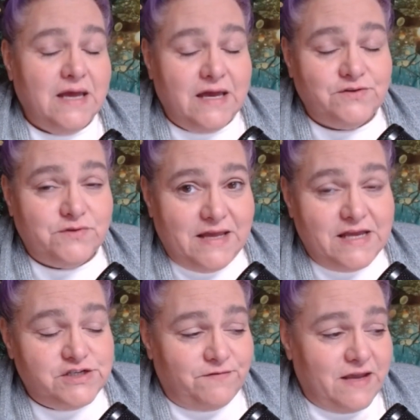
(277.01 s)
under the
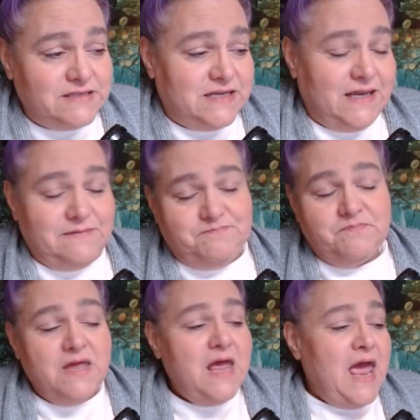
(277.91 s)
age of 18.
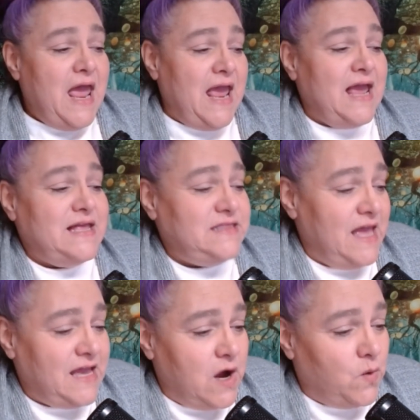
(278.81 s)
And
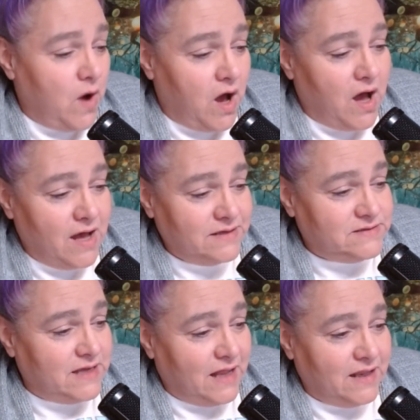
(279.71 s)
they go on
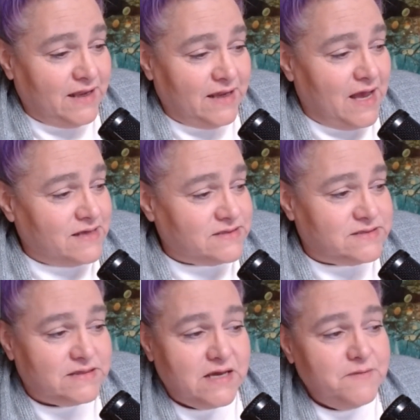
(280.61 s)
telling
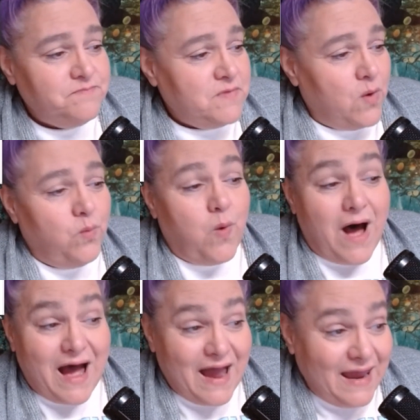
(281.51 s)
us
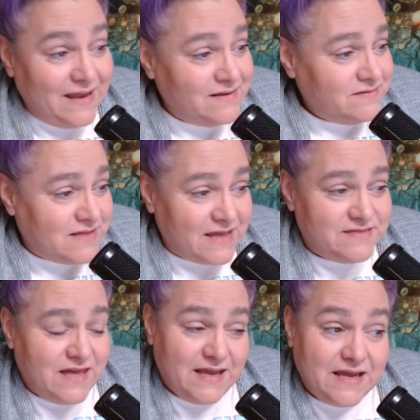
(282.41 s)
why they
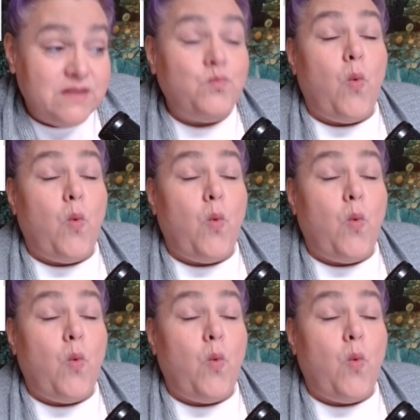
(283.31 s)
think